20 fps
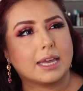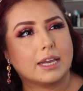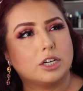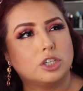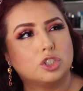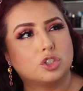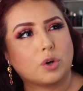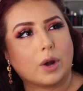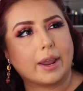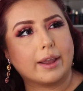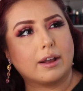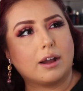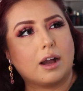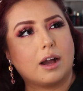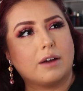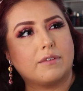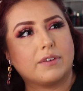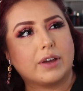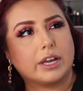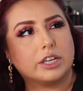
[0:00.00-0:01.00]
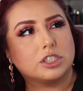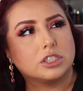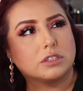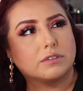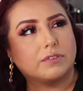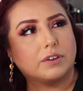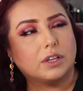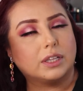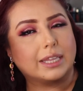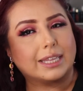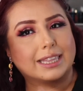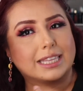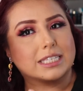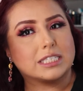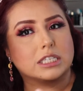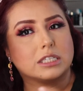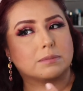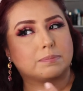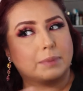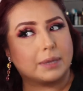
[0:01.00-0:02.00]
had a dry cough, I just felt like
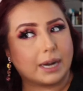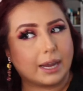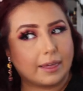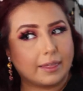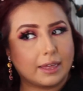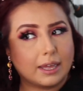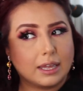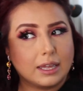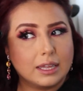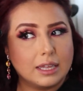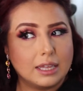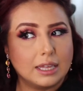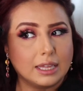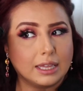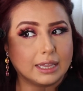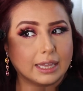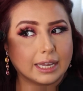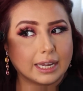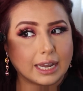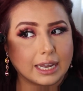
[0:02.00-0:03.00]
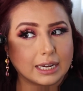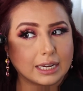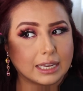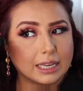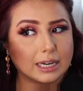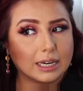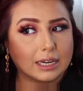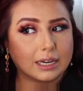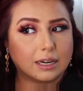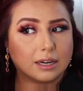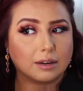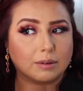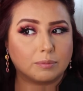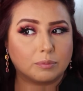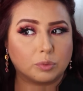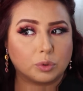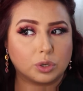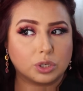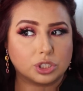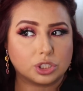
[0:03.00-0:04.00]
desesperada, like I needed
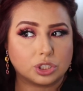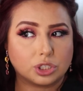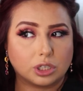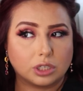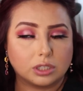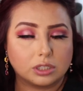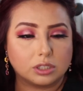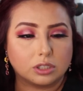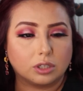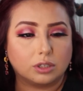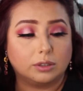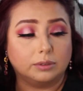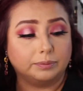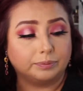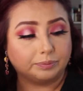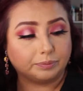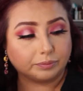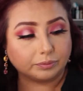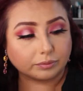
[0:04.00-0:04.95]
moisture. So